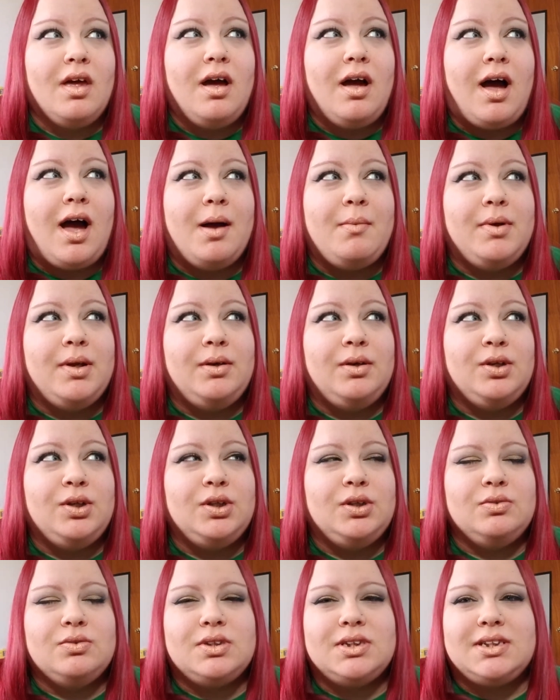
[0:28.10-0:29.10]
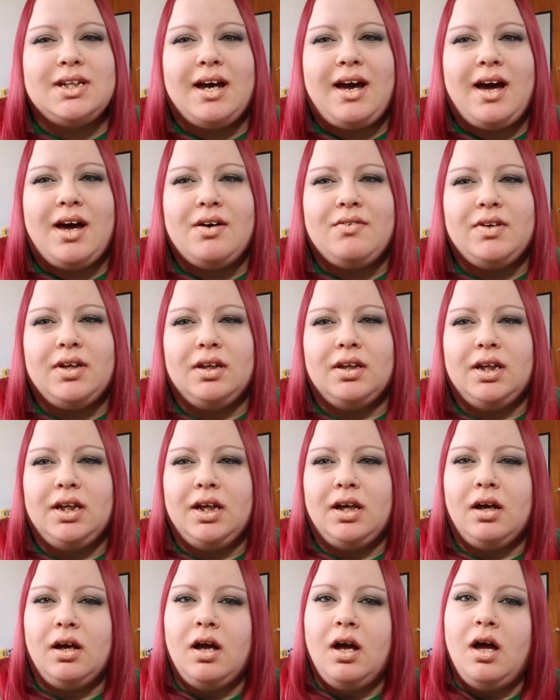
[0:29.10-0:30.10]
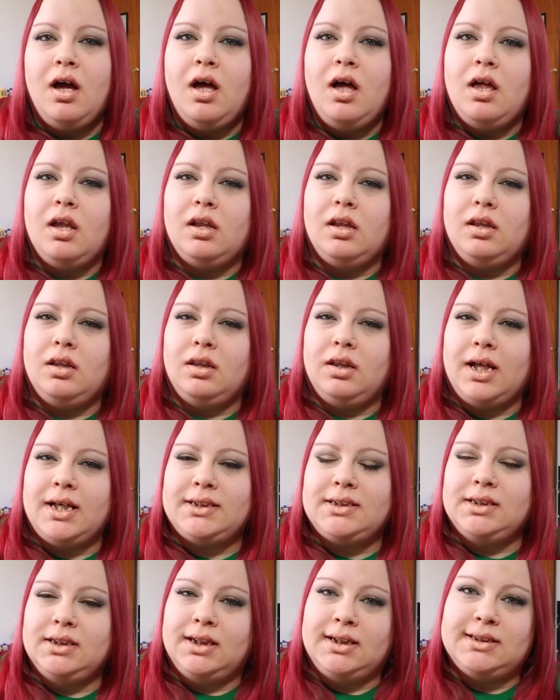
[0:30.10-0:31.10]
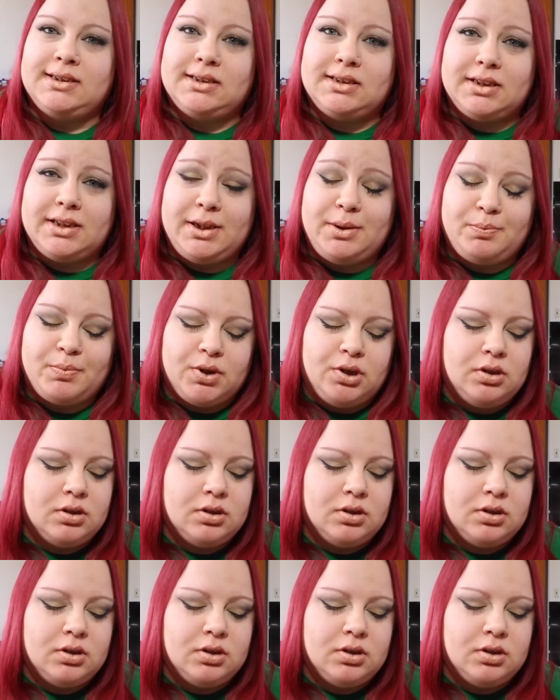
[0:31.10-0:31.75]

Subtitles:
I've been used to having like less and less sleep,